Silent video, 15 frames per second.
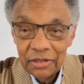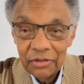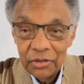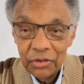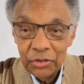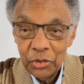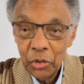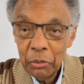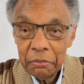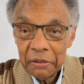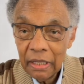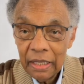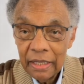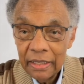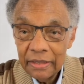No
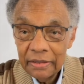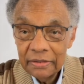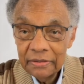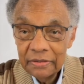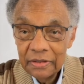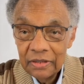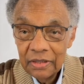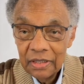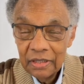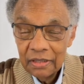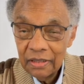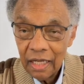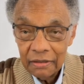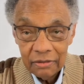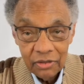plan.
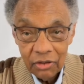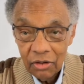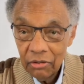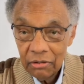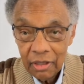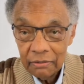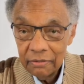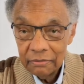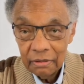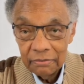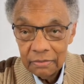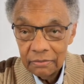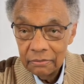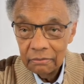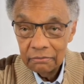No,
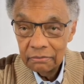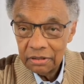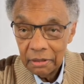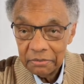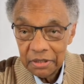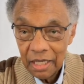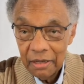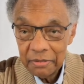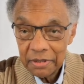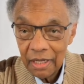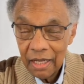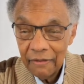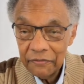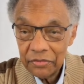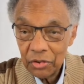sometimes I
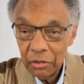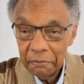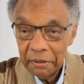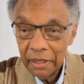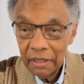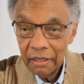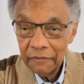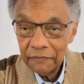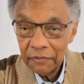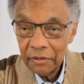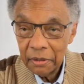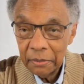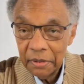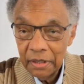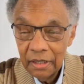have Chopin in front
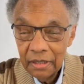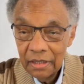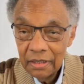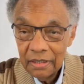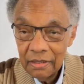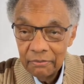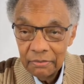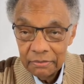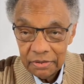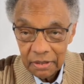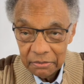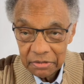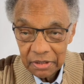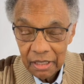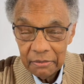of me.
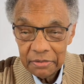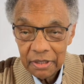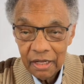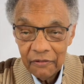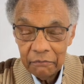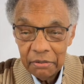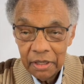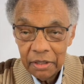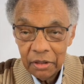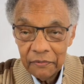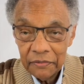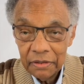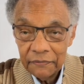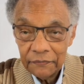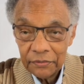Sometimes I have
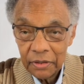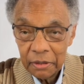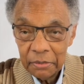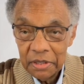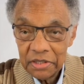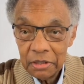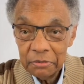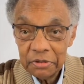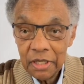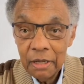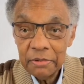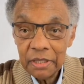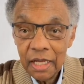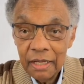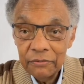Beethoven in front of me.
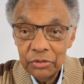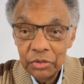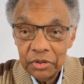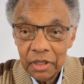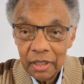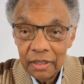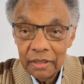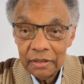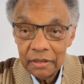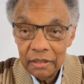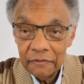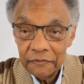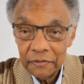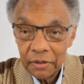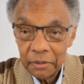Sometimes I have Duke Ellington in
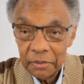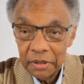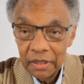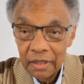front of me.